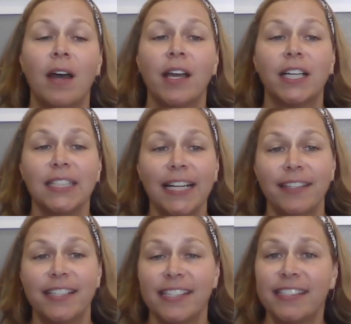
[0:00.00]
collect
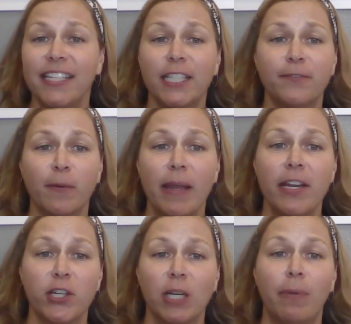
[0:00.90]
existing
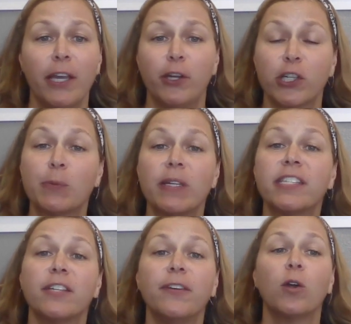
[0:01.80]
information about your
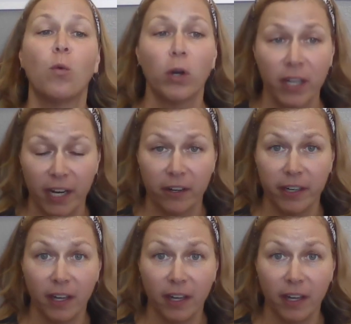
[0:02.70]
specific work area.